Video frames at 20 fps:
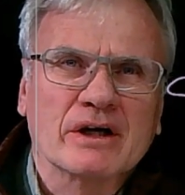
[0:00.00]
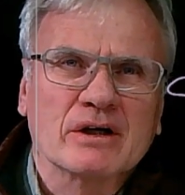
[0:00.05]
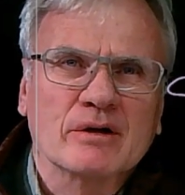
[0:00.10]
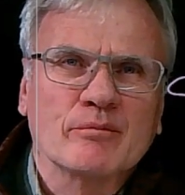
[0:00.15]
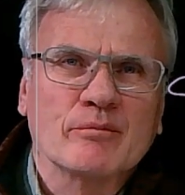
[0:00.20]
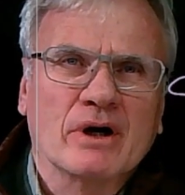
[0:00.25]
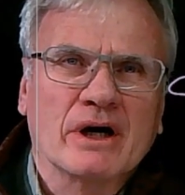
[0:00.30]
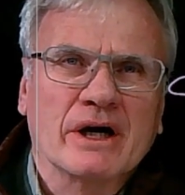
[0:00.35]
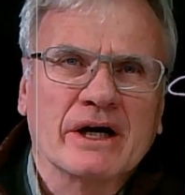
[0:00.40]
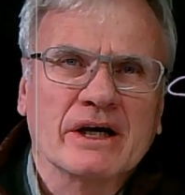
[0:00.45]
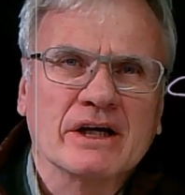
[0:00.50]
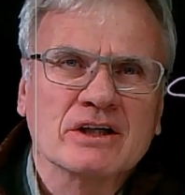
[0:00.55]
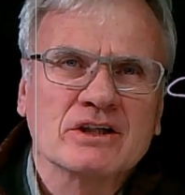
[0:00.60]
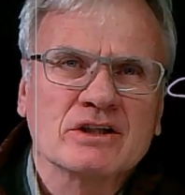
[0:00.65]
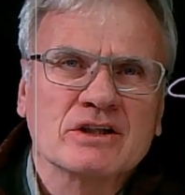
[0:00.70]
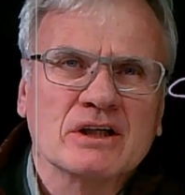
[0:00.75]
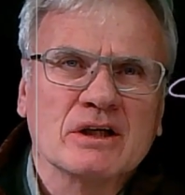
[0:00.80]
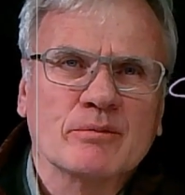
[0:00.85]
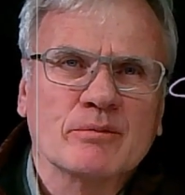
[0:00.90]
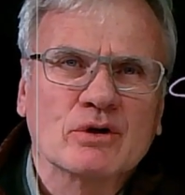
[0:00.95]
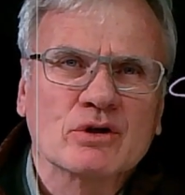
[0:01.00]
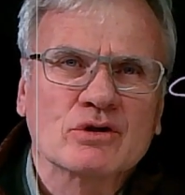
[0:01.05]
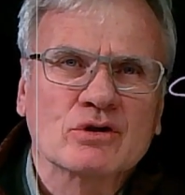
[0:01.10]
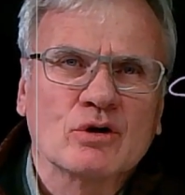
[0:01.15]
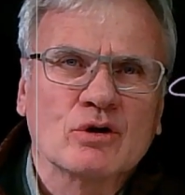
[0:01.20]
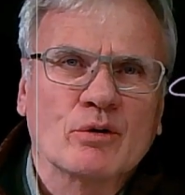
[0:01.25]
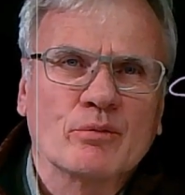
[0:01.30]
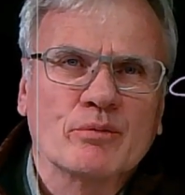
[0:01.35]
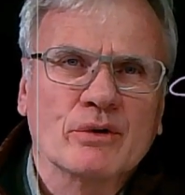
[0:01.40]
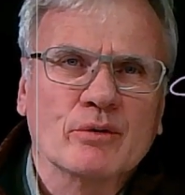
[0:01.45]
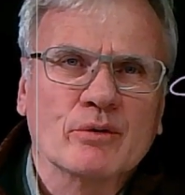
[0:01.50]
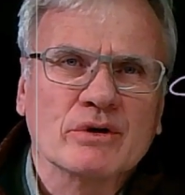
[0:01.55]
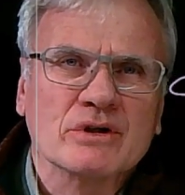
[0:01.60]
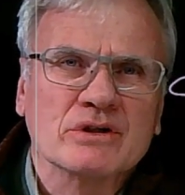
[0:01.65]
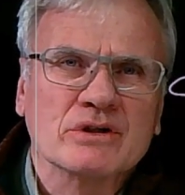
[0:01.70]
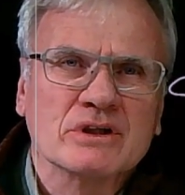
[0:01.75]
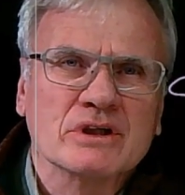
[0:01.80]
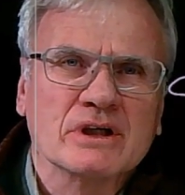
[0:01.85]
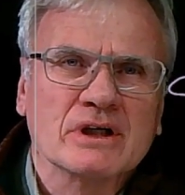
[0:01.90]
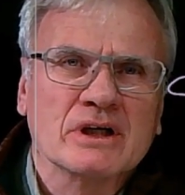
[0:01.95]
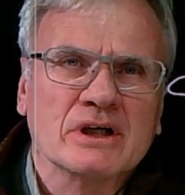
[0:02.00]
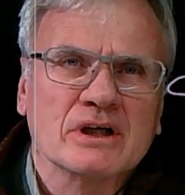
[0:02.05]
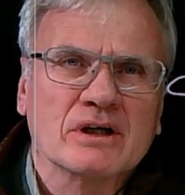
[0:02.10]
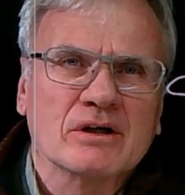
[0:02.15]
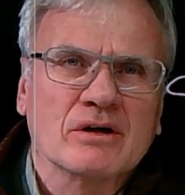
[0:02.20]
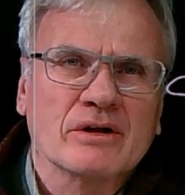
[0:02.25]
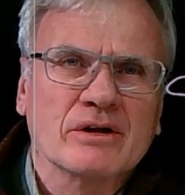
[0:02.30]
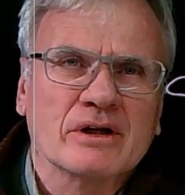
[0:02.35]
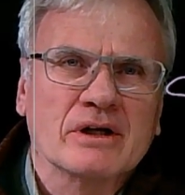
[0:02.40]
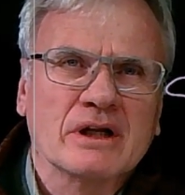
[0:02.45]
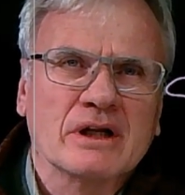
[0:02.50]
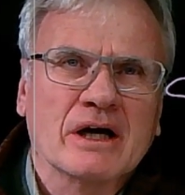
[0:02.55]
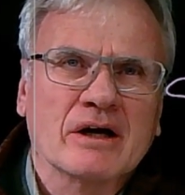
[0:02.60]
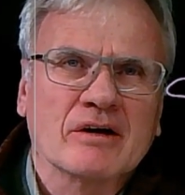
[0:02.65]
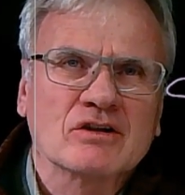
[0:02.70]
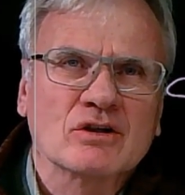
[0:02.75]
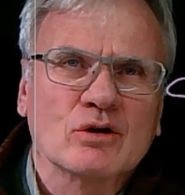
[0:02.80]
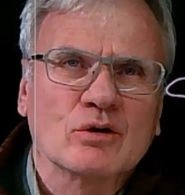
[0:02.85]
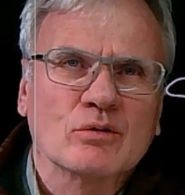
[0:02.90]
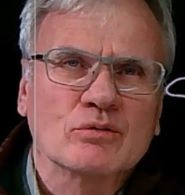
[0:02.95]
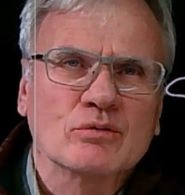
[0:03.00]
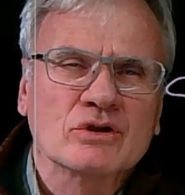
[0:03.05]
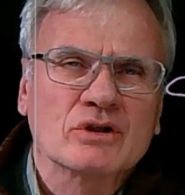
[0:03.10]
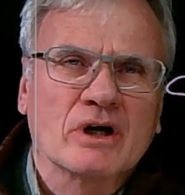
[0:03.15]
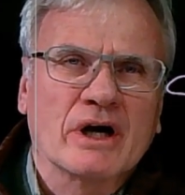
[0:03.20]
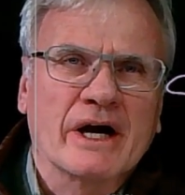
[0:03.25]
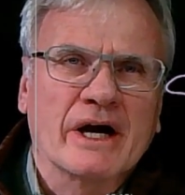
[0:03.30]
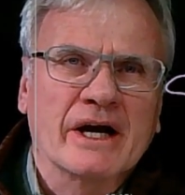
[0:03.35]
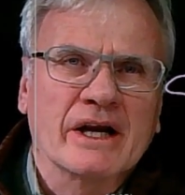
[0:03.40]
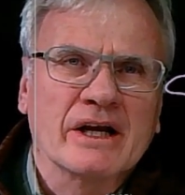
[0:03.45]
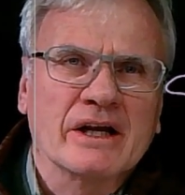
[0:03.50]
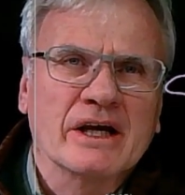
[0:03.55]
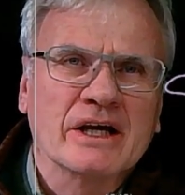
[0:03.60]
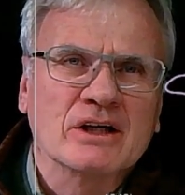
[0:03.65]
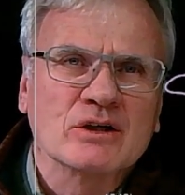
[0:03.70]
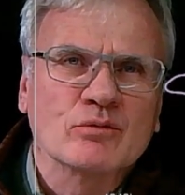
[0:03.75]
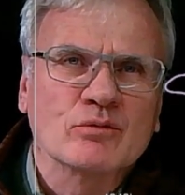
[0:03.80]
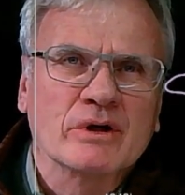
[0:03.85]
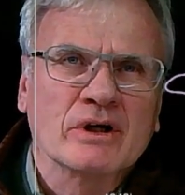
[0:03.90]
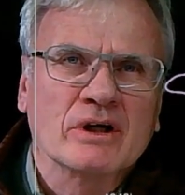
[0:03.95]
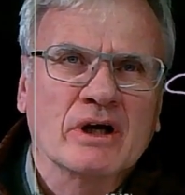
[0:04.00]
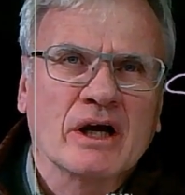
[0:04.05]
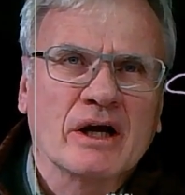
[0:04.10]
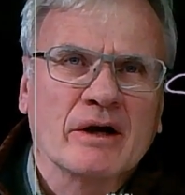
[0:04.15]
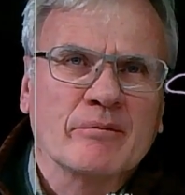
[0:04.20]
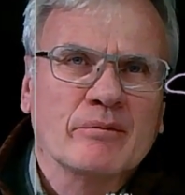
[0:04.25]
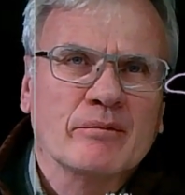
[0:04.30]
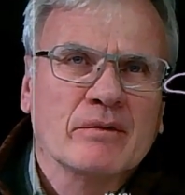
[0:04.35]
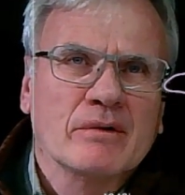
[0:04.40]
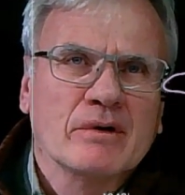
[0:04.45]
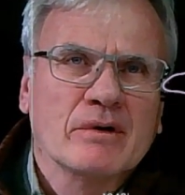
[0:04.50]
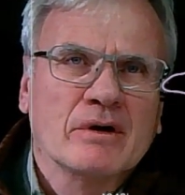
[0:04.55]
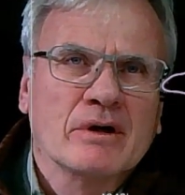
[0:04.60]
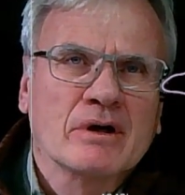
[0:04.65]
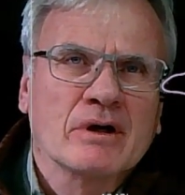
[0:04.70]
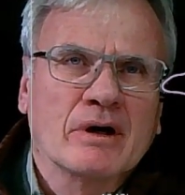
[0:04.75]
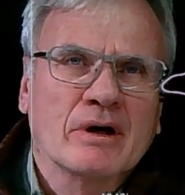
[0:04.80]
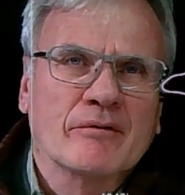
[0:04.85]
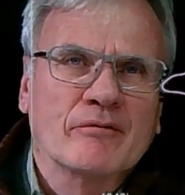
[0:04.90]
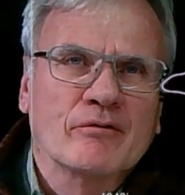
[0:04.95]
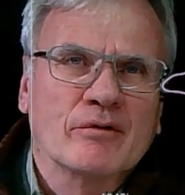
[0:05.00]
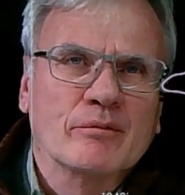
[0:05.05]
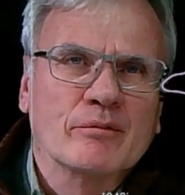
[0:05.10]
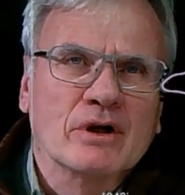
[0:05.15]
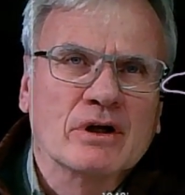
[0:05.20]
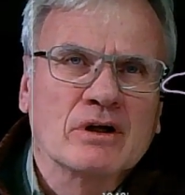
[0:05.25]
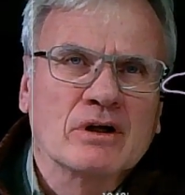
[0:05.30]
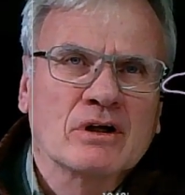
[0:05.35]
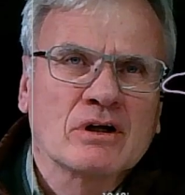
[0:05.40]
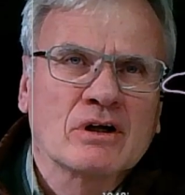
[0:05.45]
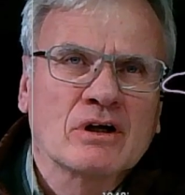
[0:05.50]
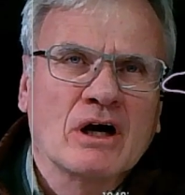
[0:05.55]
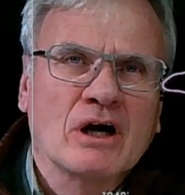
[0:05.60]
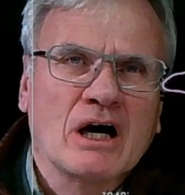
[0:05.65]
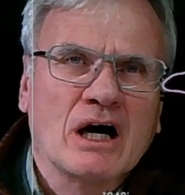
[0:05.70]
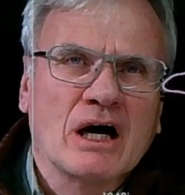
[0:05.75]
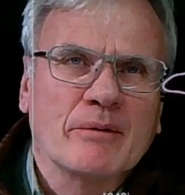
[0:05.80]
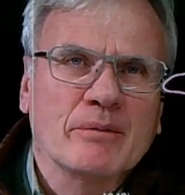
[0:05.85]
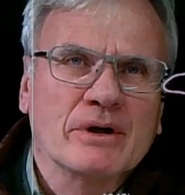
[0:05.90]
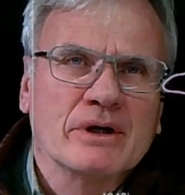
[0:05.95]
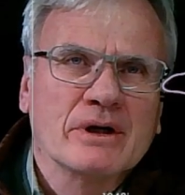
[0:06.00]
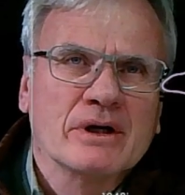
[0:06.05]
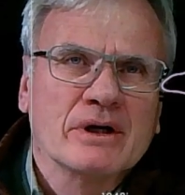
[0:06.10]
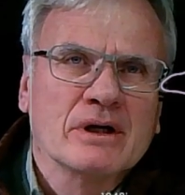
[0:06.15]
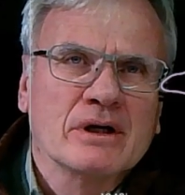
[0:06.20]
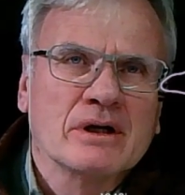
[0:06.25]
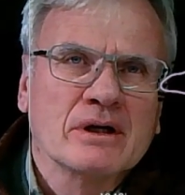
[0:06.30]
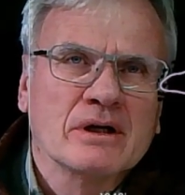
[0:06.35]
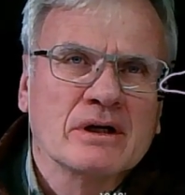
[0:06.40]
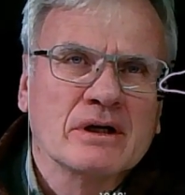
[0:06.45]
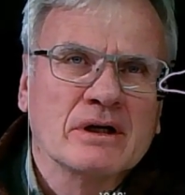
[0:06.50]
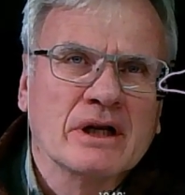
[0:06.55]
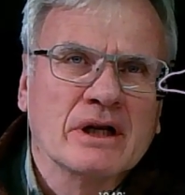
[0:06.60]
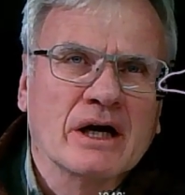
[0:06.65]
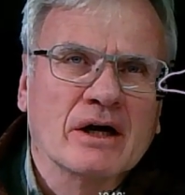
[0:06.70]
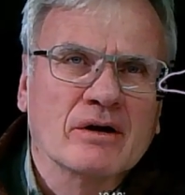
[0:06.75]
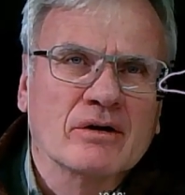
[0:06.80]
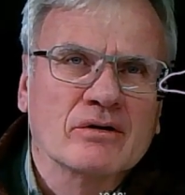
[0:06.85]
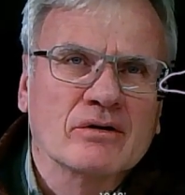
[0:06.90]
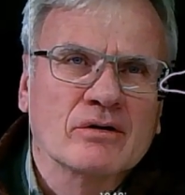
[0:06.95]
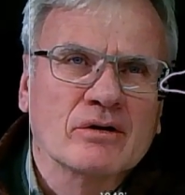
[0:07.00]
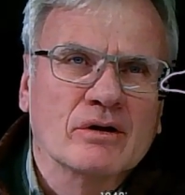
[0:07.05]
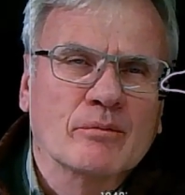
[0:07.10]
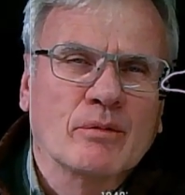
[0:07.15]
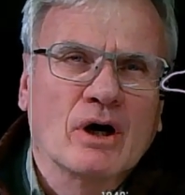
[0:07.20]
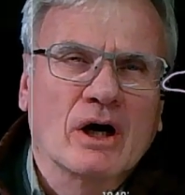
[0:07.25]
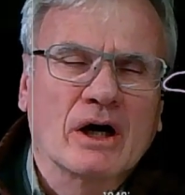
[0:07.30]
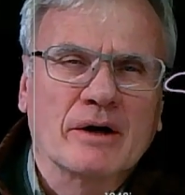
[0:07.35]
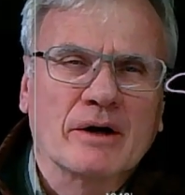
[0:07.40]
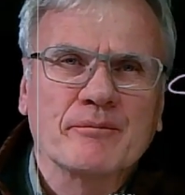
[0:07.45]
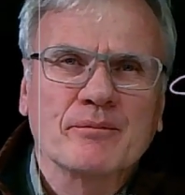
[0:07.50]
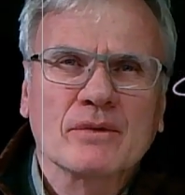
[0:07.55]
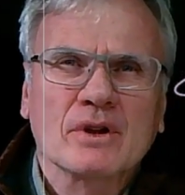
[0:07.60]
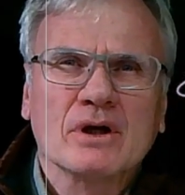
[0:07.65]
by a steeper slope that we see here on the downslope side as we come from the top down to the bottom.